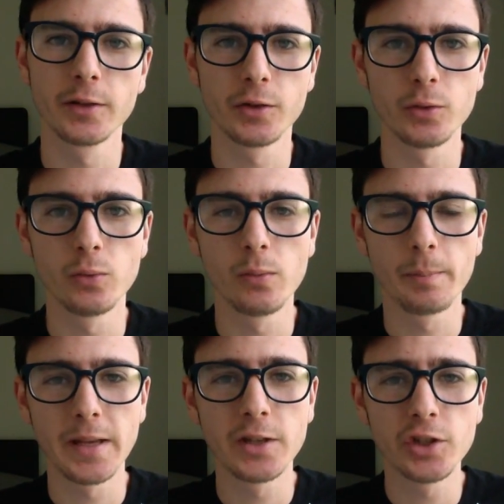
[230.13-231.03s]
to
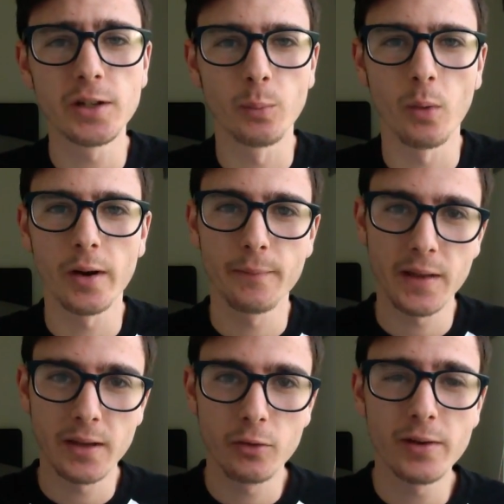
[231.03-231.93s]
PG, one of
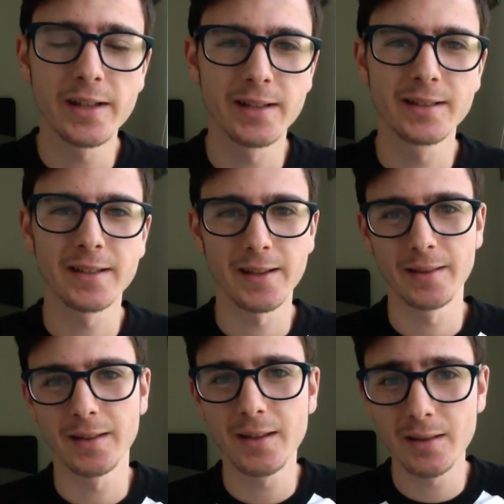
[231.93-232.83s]
the ingredients in
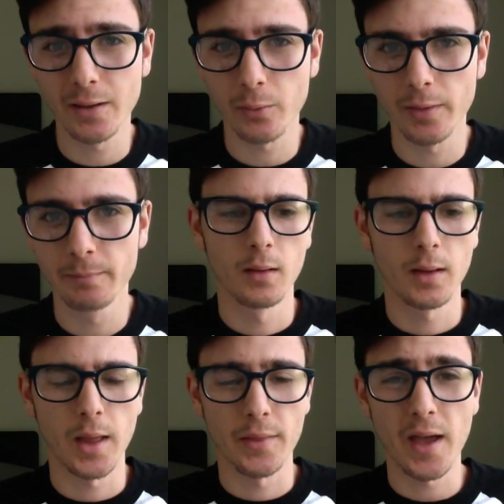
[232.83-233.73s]
the e-liquid.
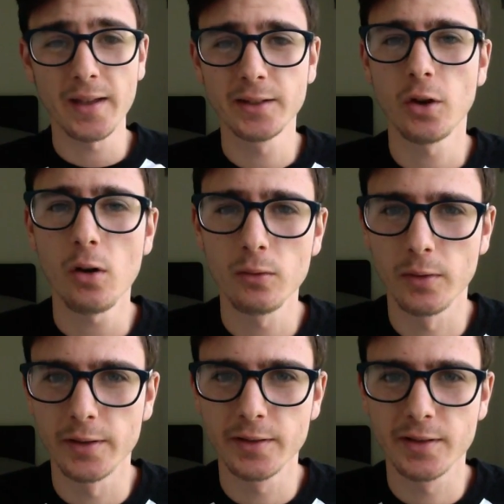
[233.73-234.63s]
And that
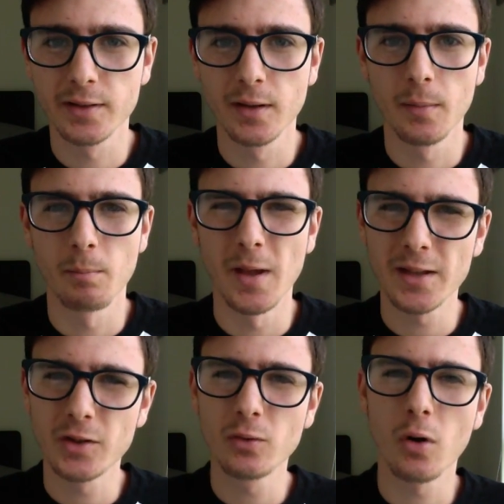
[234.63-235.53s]
intolerance
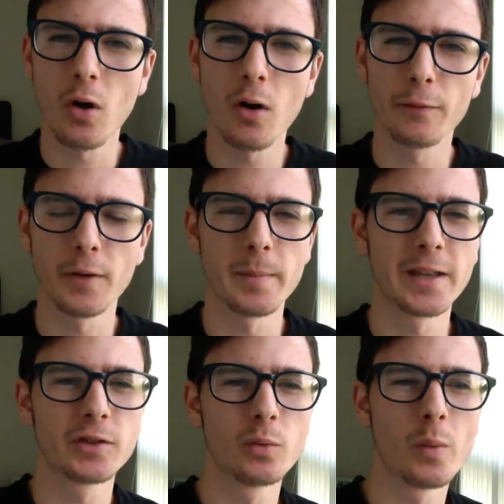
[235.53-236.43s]
makes you cough, it
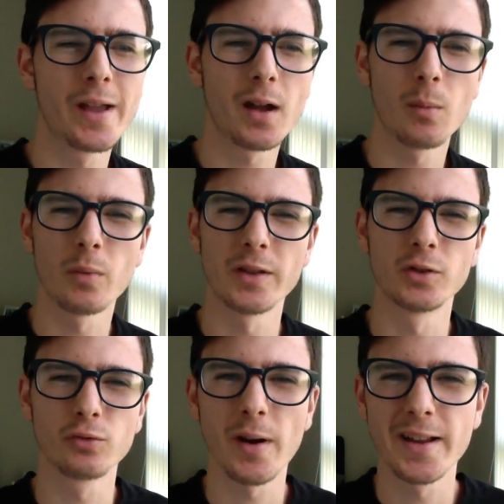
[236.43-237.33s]
makes you wake up with a
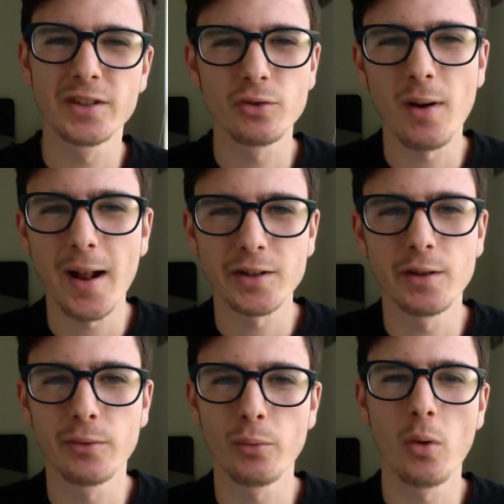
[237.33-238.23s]
dry, scratchy
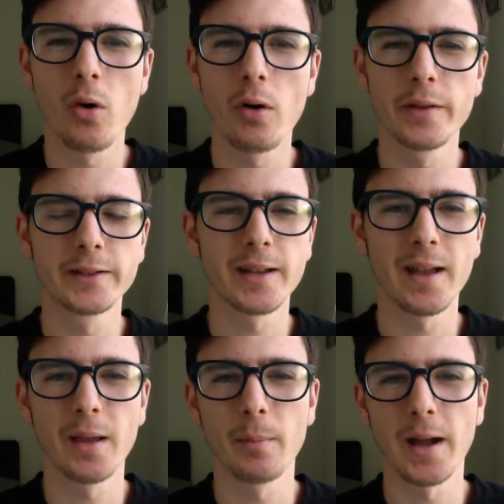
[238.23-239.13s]
throat all the
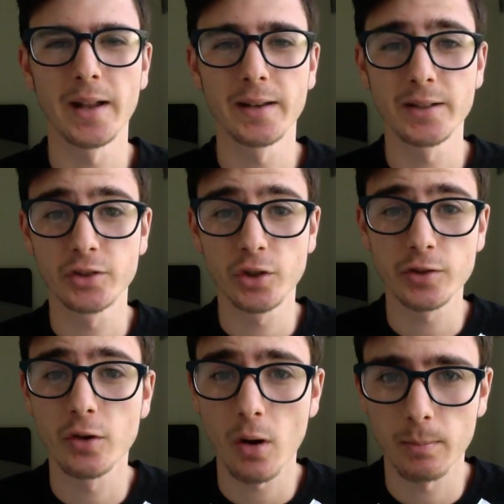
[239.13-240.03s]
time, and it's
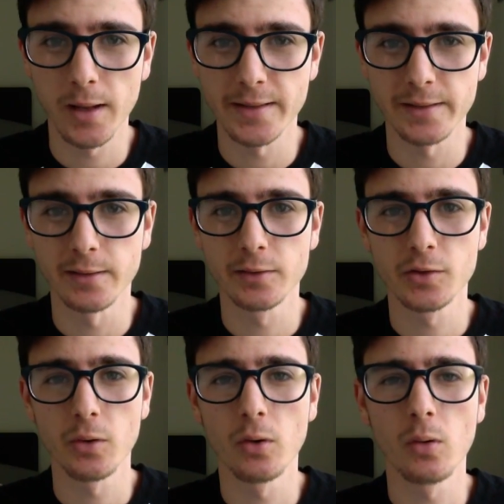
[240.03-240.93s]
just not pleasant.
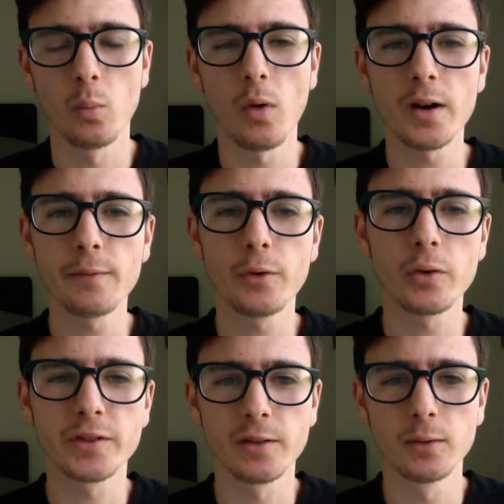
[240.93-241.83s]
So one of your
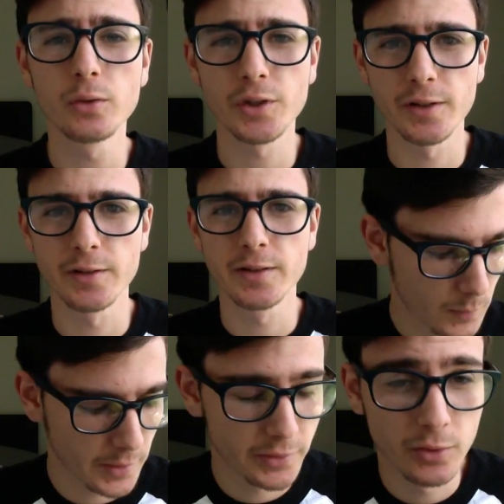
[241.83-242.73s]
solutions
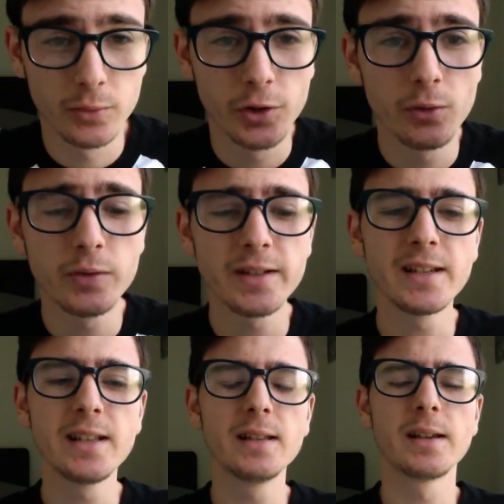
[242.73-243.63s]
is to choose
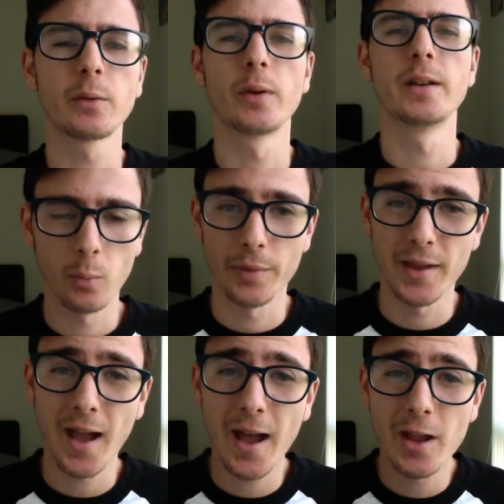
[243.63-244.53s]
an e-liquid with
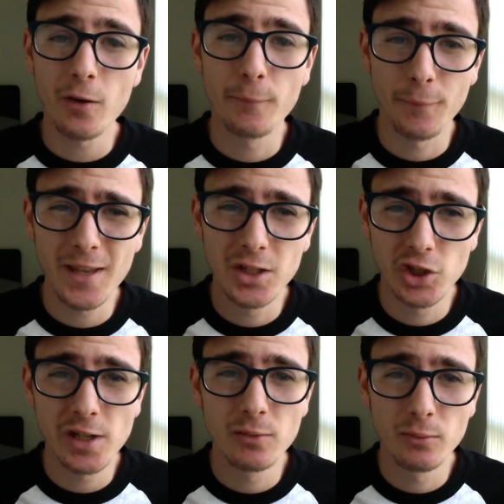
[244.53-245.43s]
a higher VG